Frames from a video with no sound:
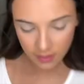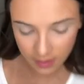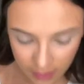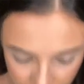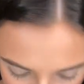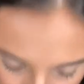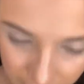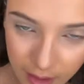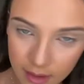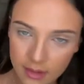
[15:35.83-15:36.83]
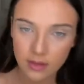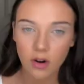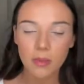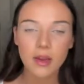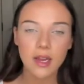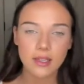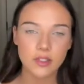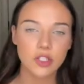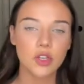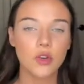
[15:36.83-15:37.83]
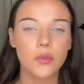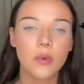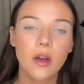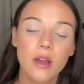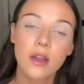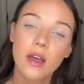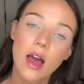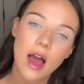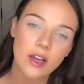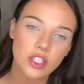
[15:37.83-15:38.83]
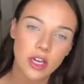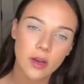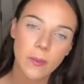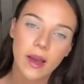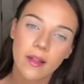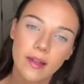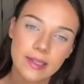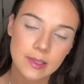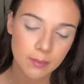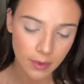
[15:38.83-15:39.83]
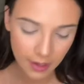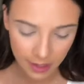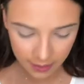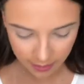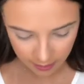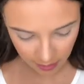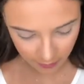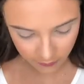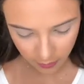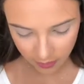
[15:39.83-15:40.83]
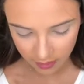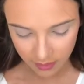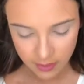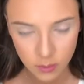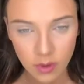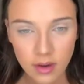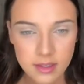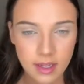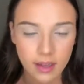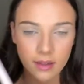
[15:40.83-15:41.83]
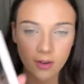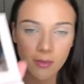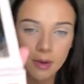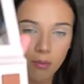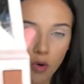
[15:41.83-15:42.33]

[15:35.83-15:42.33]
This is, Arbonne has 2 eyeshadow palettes, but I feel that this one is like a little bit